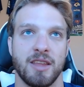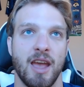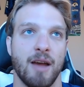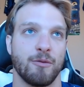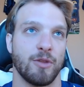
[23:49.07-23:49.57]

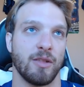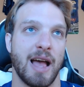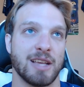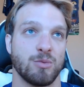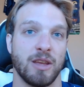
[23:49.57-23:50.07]
Yeah, for the
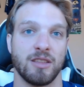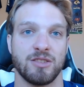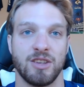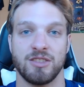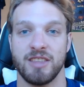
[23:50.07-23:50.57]
last week of the
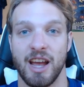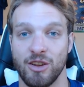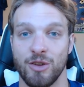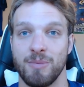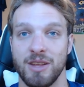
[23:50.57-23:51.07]
season, that
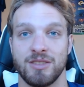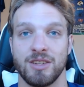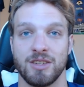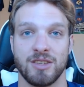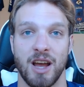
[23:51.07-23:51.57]
could be to
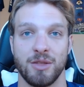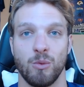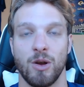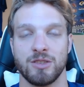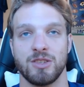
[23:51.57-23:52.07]
decide the
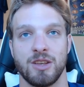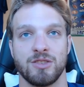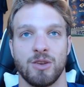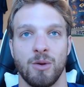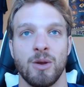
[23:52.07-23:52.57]
1 seed.
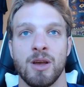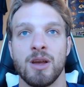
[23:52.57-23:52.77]
So